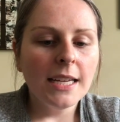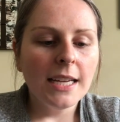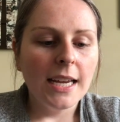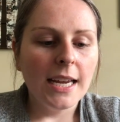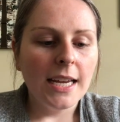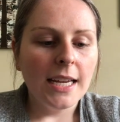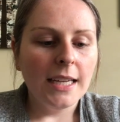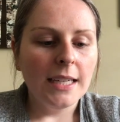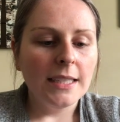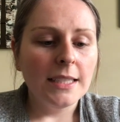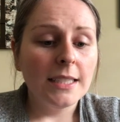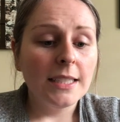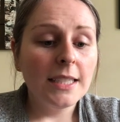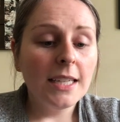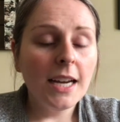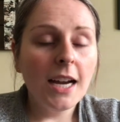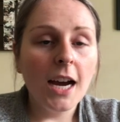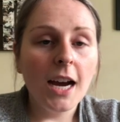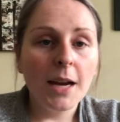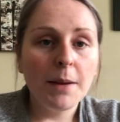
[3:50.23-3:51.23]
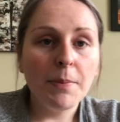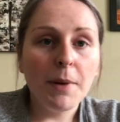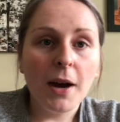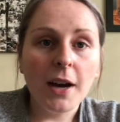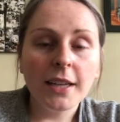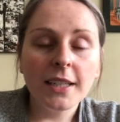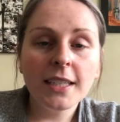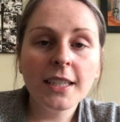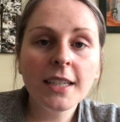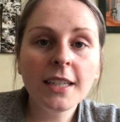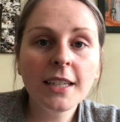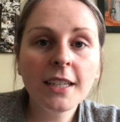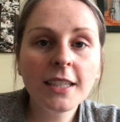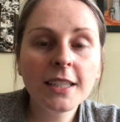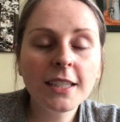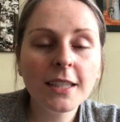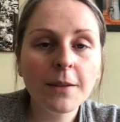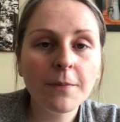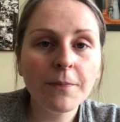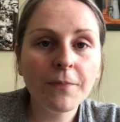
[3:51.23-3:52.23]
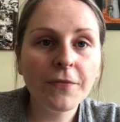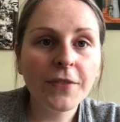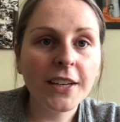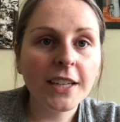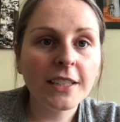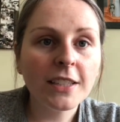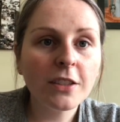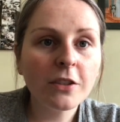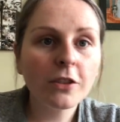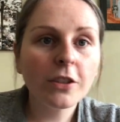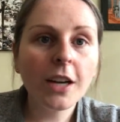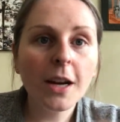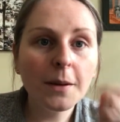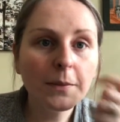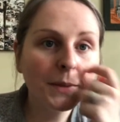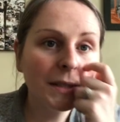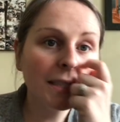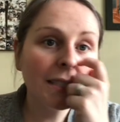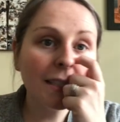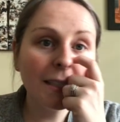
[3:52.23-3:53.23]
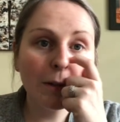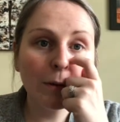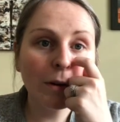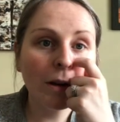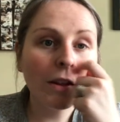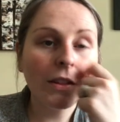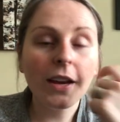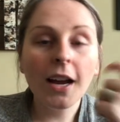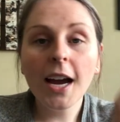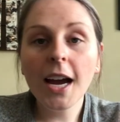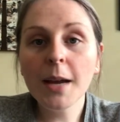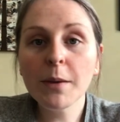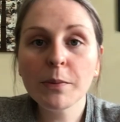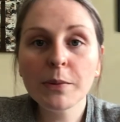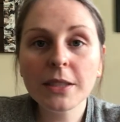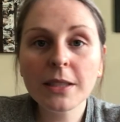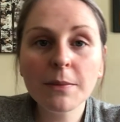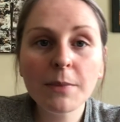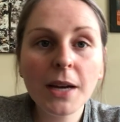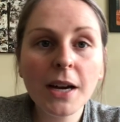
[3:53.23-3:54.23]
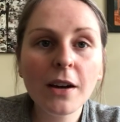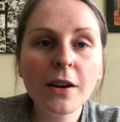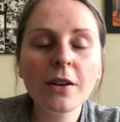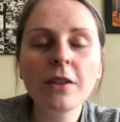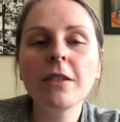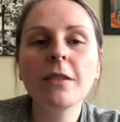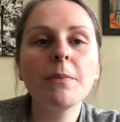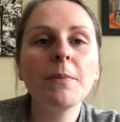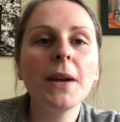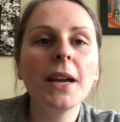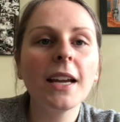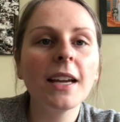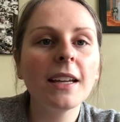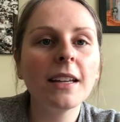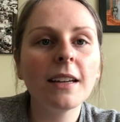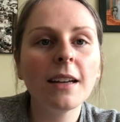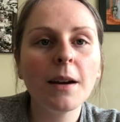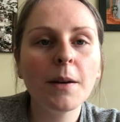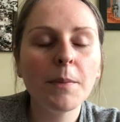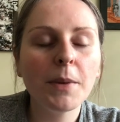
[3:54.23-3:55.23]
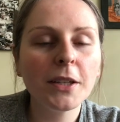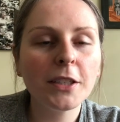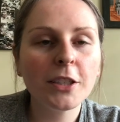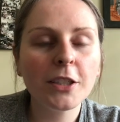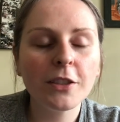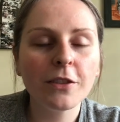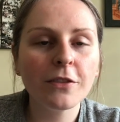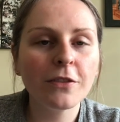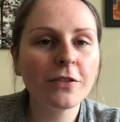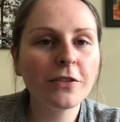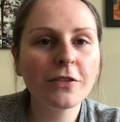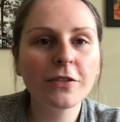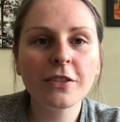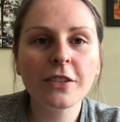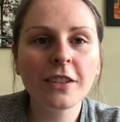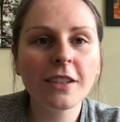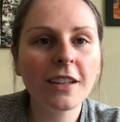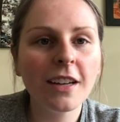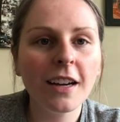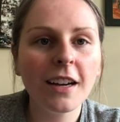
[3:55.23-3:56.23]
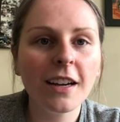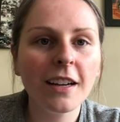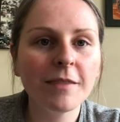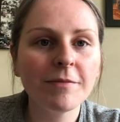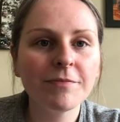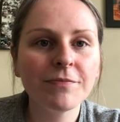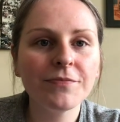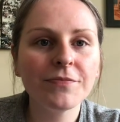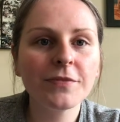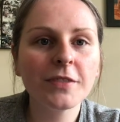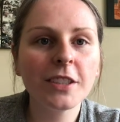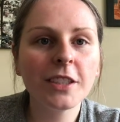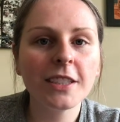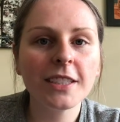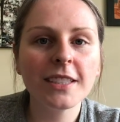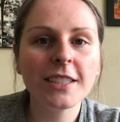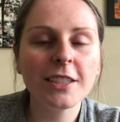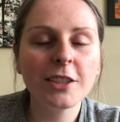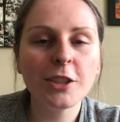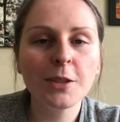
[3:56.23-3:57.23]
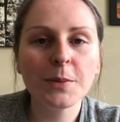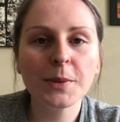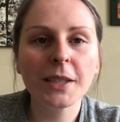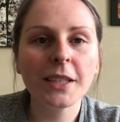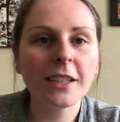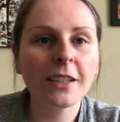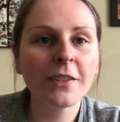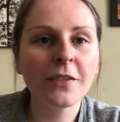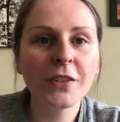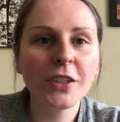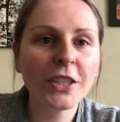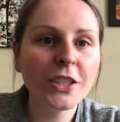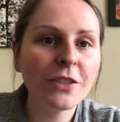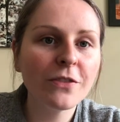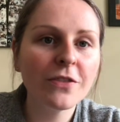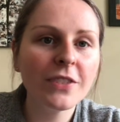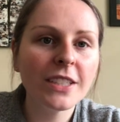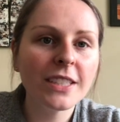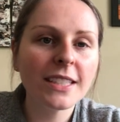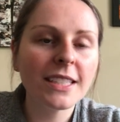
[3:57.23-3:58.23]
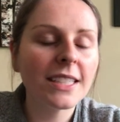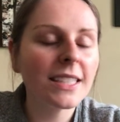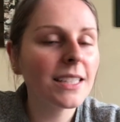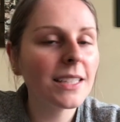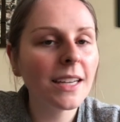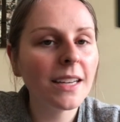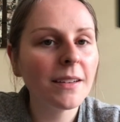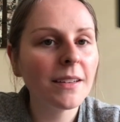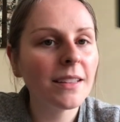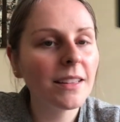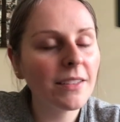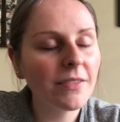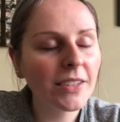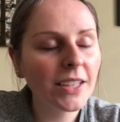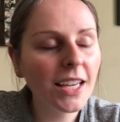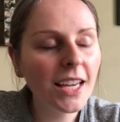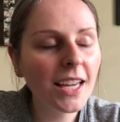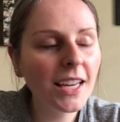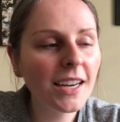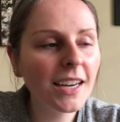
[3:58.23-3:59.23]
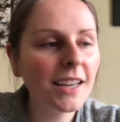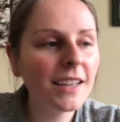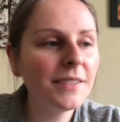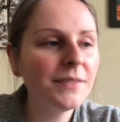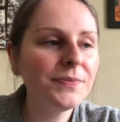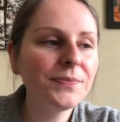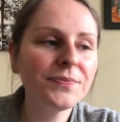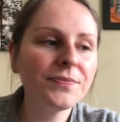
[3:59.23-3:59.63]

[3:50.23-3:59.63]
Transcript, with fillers: and I bought some Figs scrubs to see what all the hype was about, paid a bunch of um, crazy shipping and conversion fees because I live in Canada,